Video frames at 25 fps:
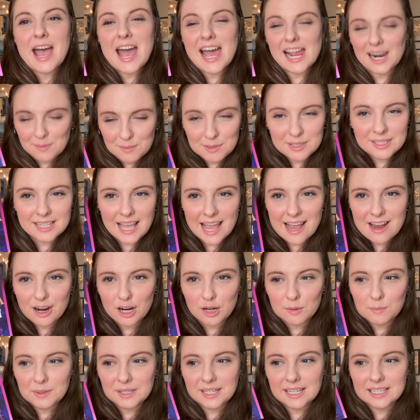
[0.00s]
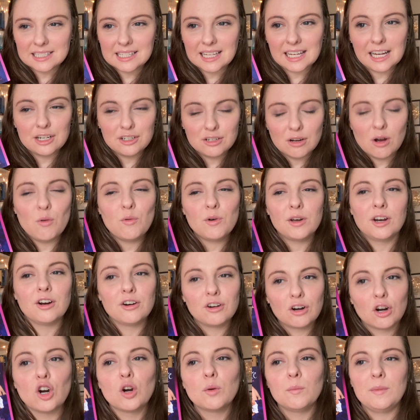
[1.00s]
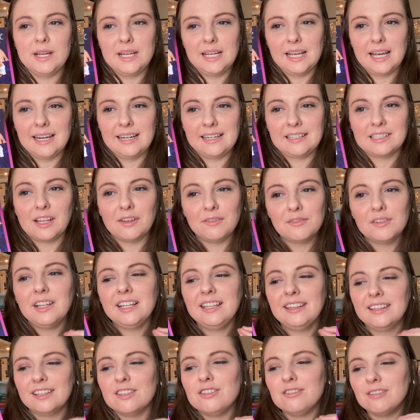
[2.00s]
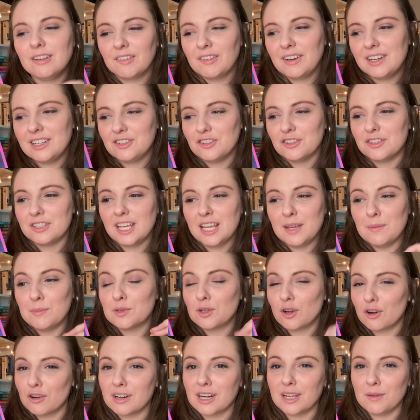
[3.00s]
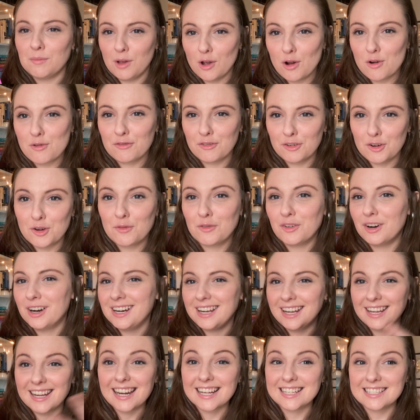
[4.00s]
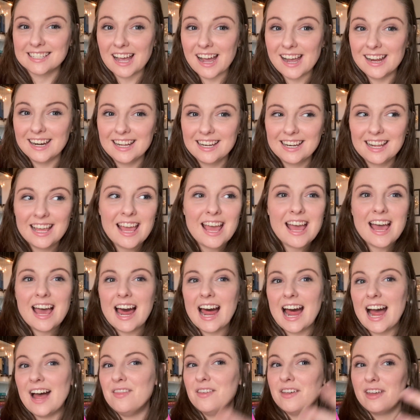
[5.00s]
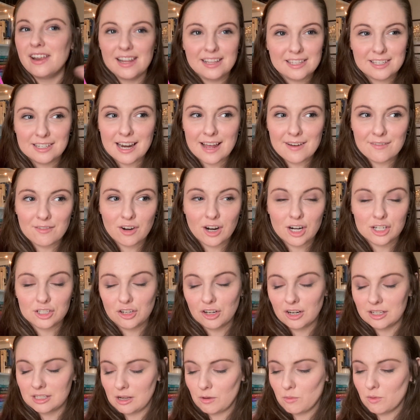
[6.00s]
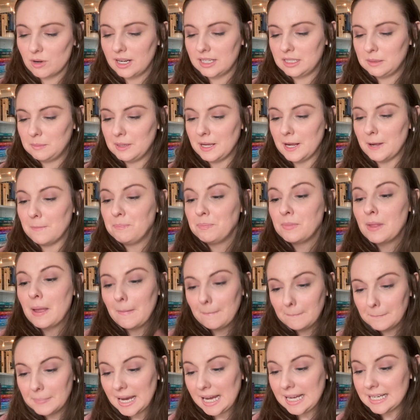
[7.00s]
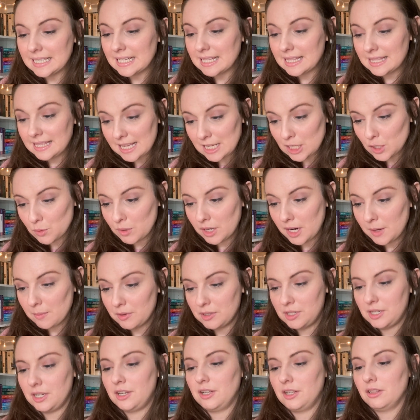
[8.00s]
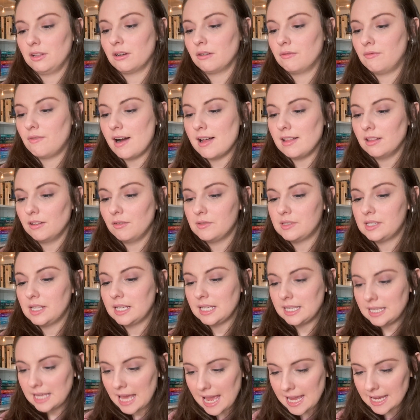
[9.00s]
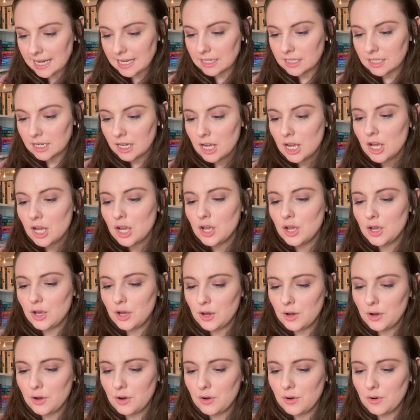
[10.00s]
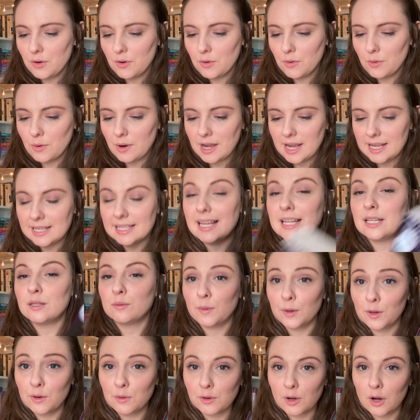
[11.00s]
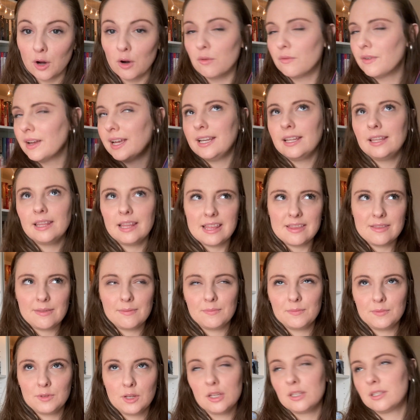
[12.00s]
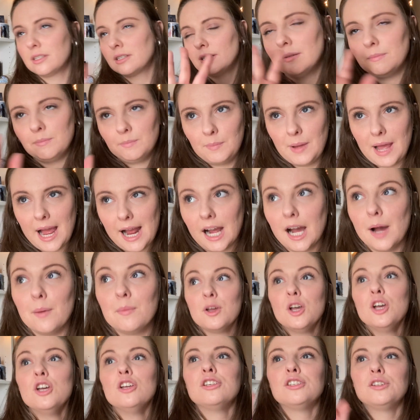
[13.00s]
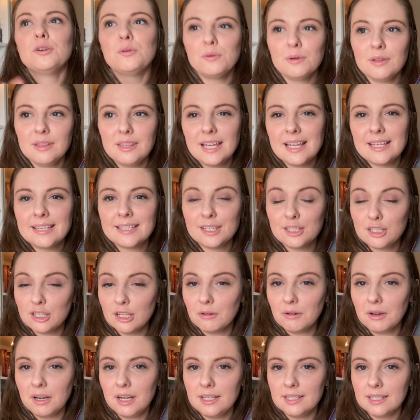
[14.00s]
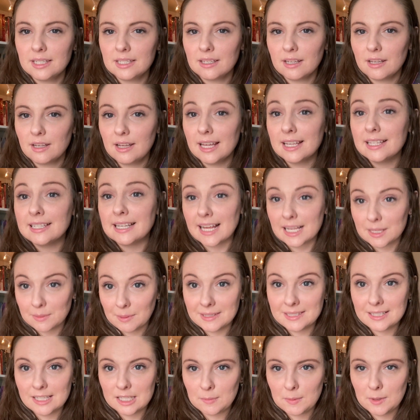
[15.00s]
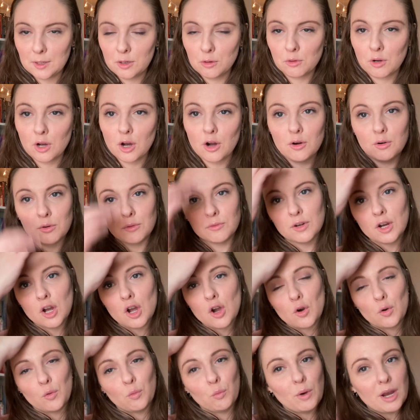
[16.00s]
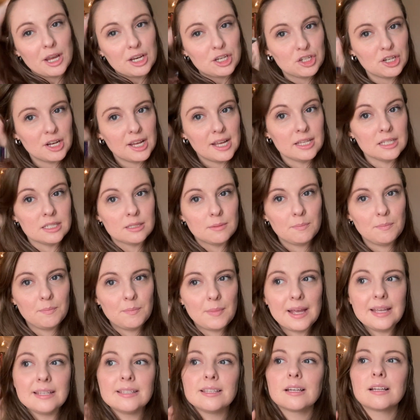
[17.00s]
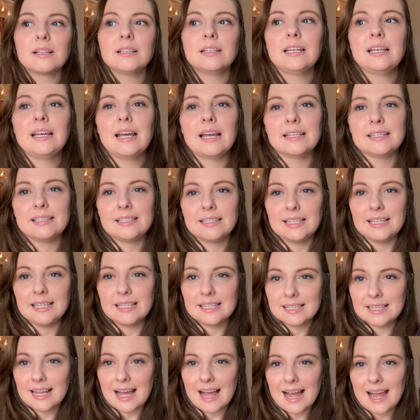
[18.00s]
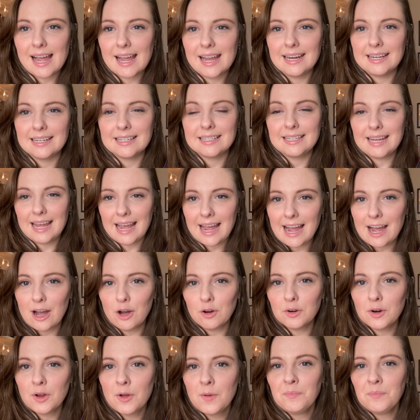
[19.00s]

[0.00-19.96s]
and I'm scared because like I don't want her to hurt me again because I feel like this series just keeps hurting me over and over. I get excited, and then it's never as good as I want it to be. But this one in particular follows Kate, who is at Spindle Cove. And just back up. So this series it takes place at Spindle Cove, which is basically a seaside town